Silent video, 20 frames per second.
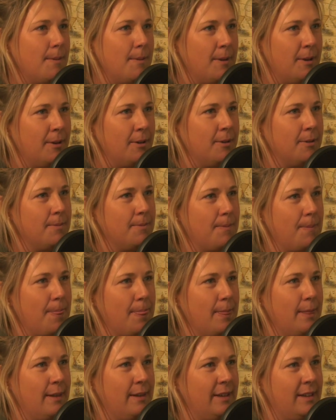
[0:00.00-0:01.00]
you know,
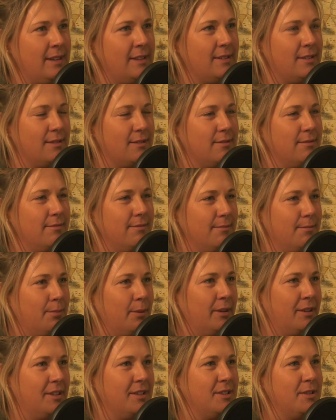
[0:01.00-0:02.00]
least
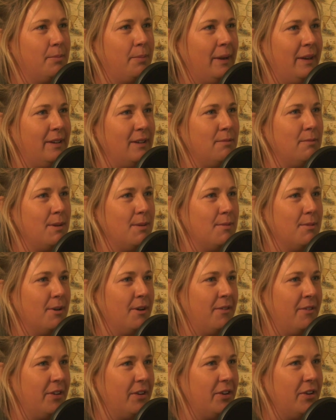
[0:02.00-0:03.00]
participating member
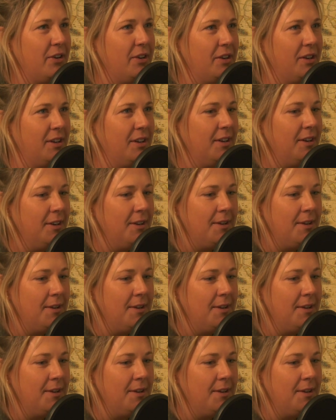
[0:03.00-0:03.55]
of the herd,